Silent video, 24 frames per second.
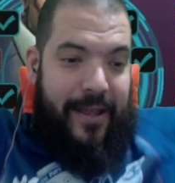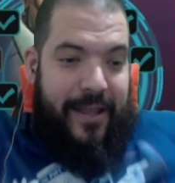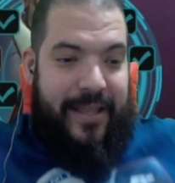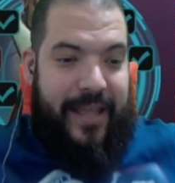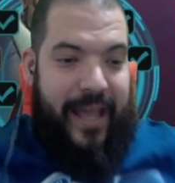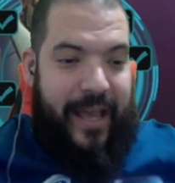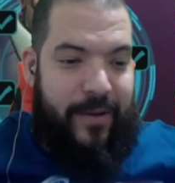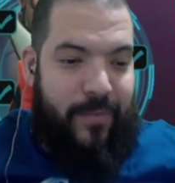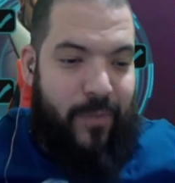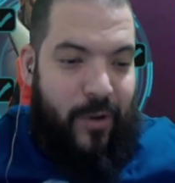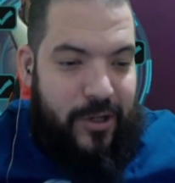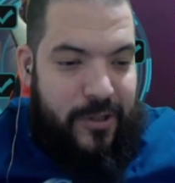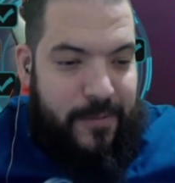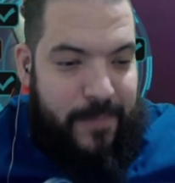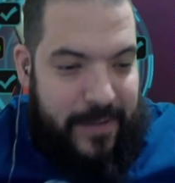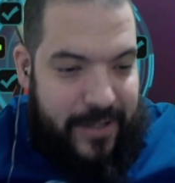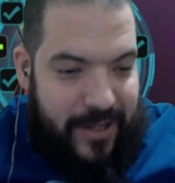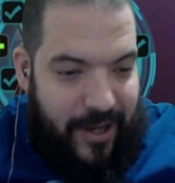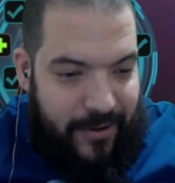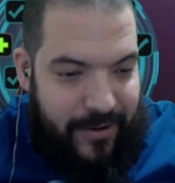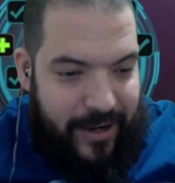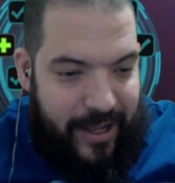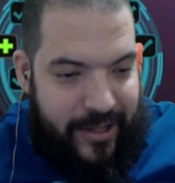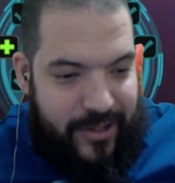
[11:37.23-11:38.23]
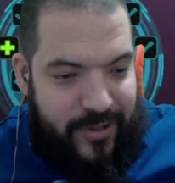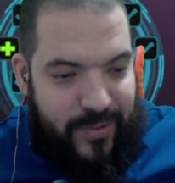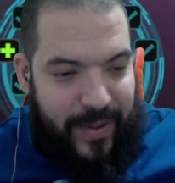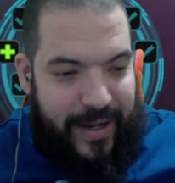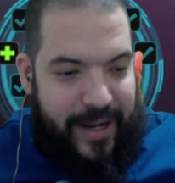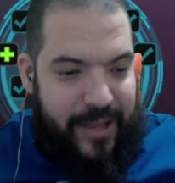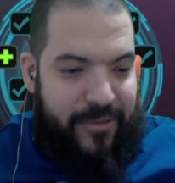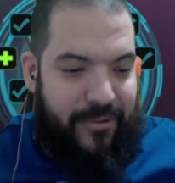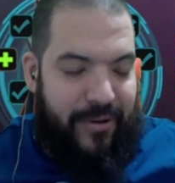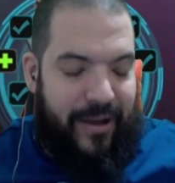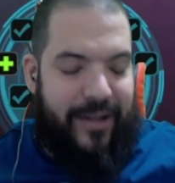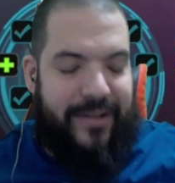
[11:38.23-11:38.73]
Yeah, Wasp is only at
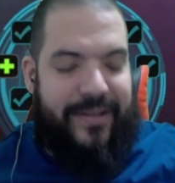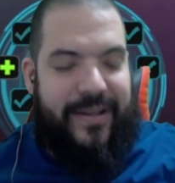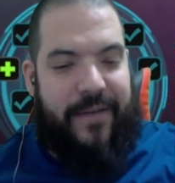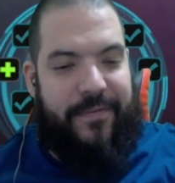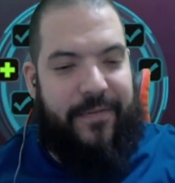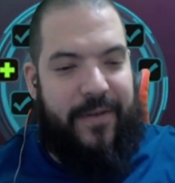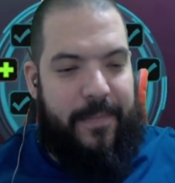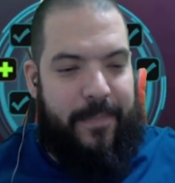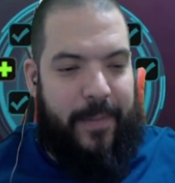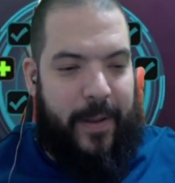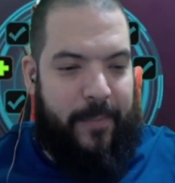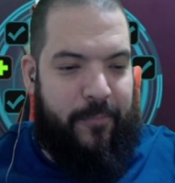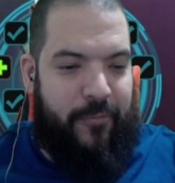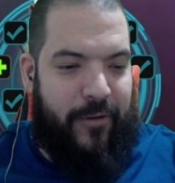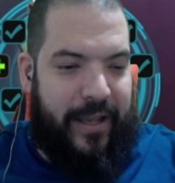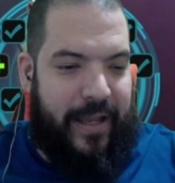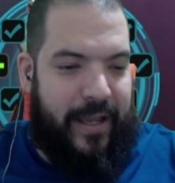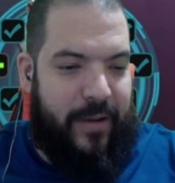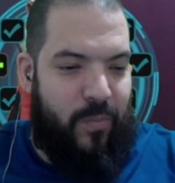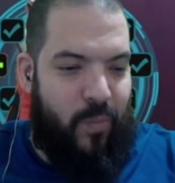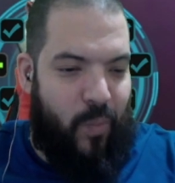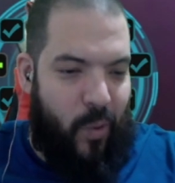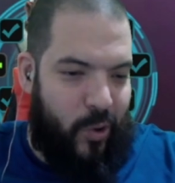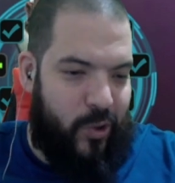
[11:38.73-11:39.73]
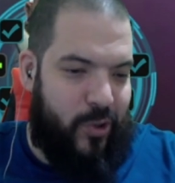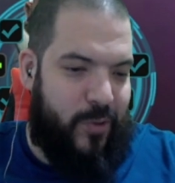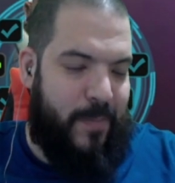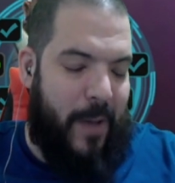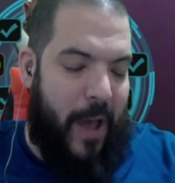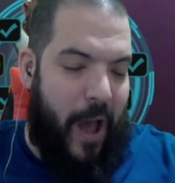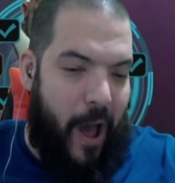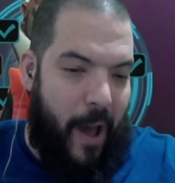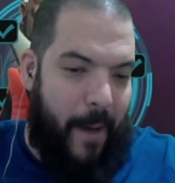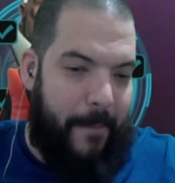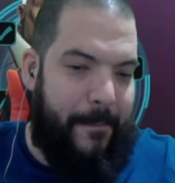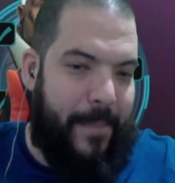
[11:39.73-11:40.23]
23. I'll definitely be bringing Wasp
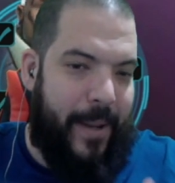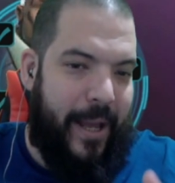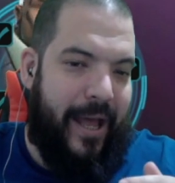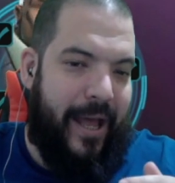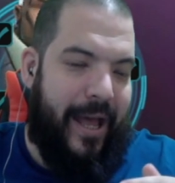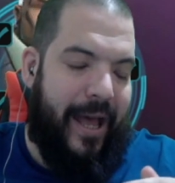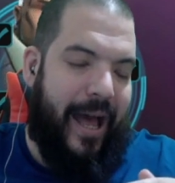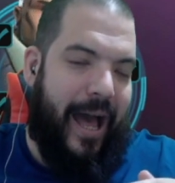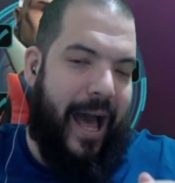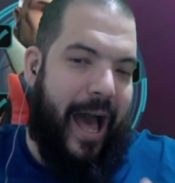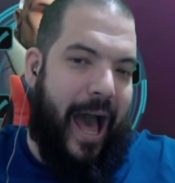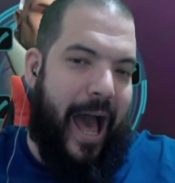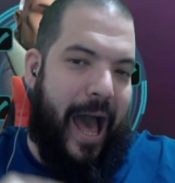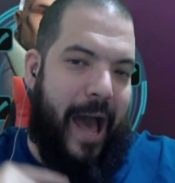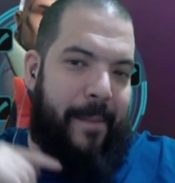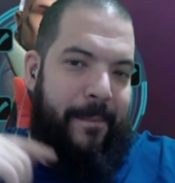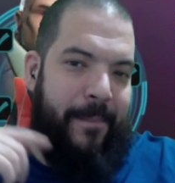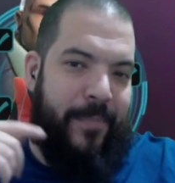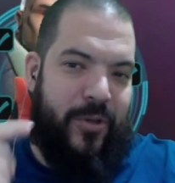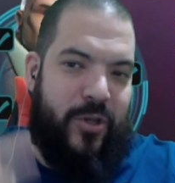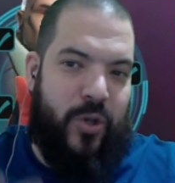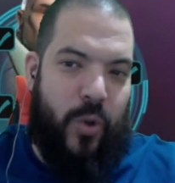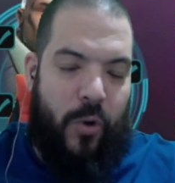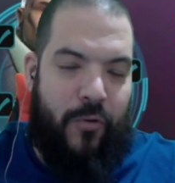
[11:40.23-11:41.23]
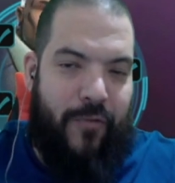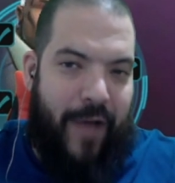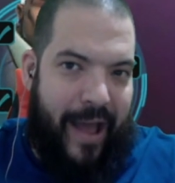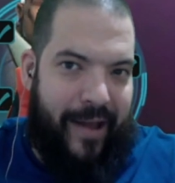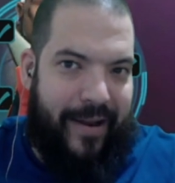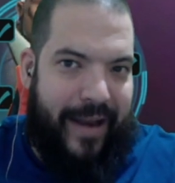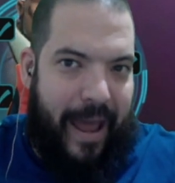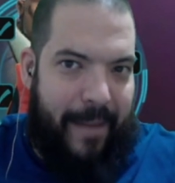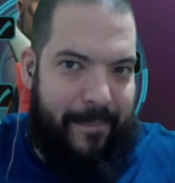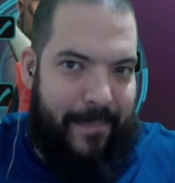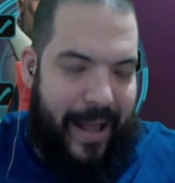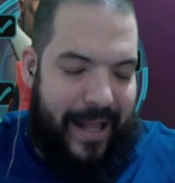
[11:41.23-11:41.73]
up to
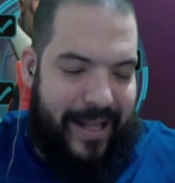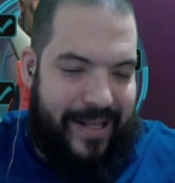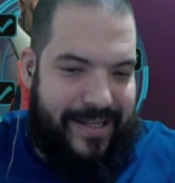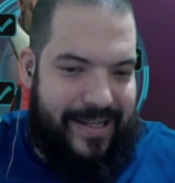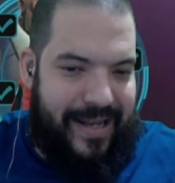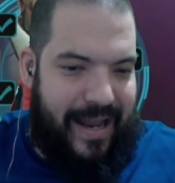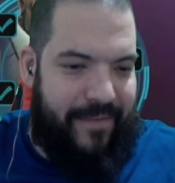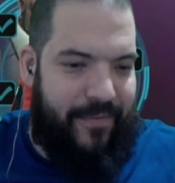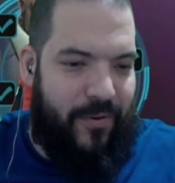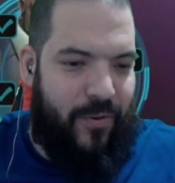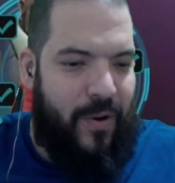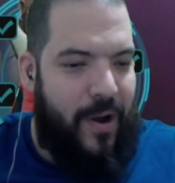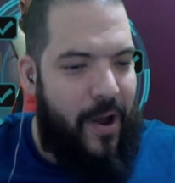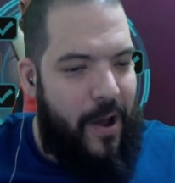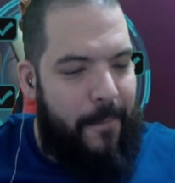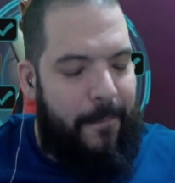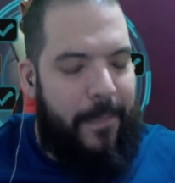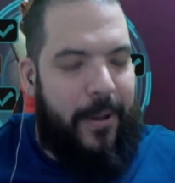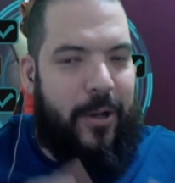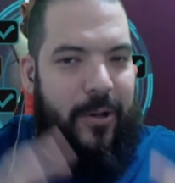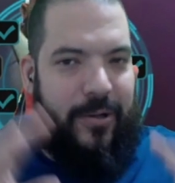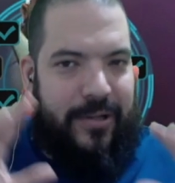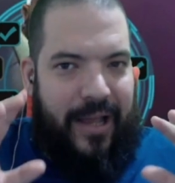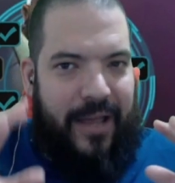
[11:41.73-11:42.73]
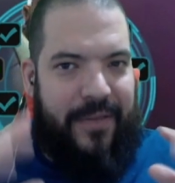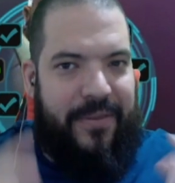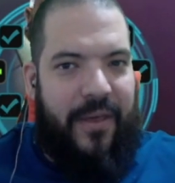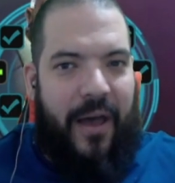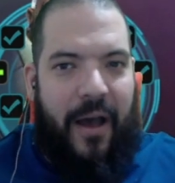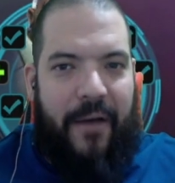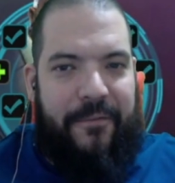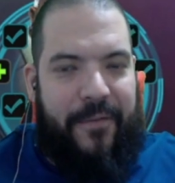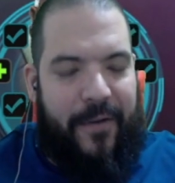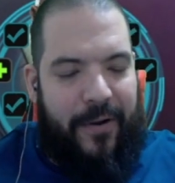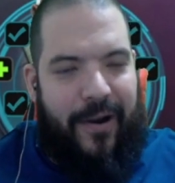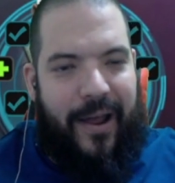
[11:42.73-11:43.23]
around Ant-Man's level, because
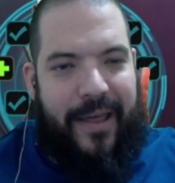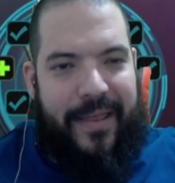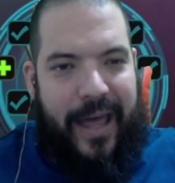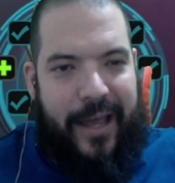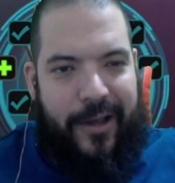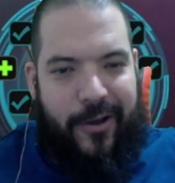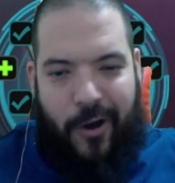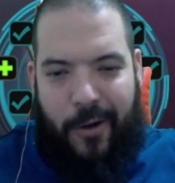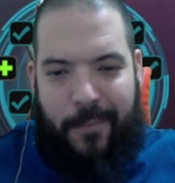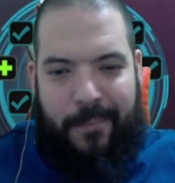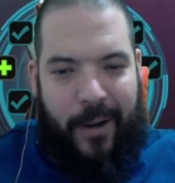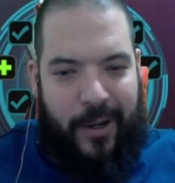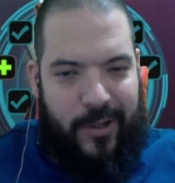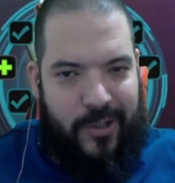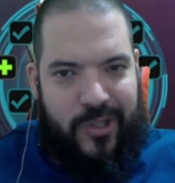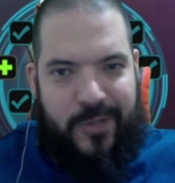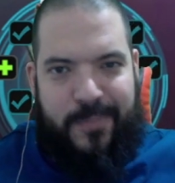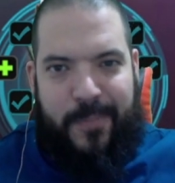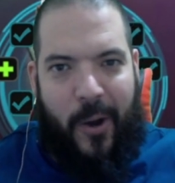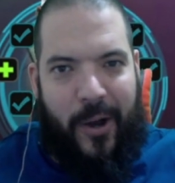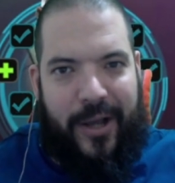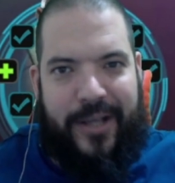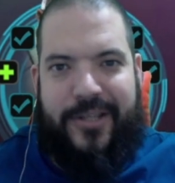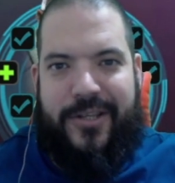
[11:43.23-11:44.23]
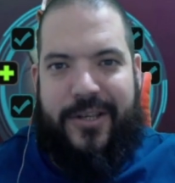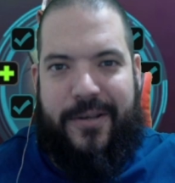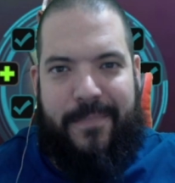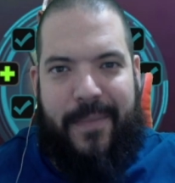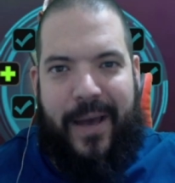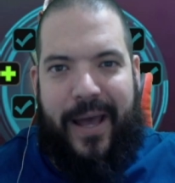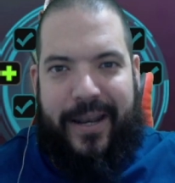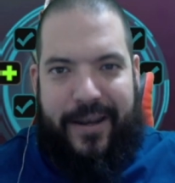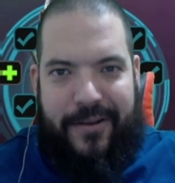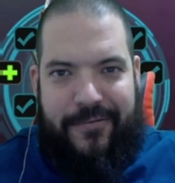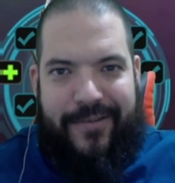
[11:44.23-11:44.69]
I feel like that combo is spicy, man.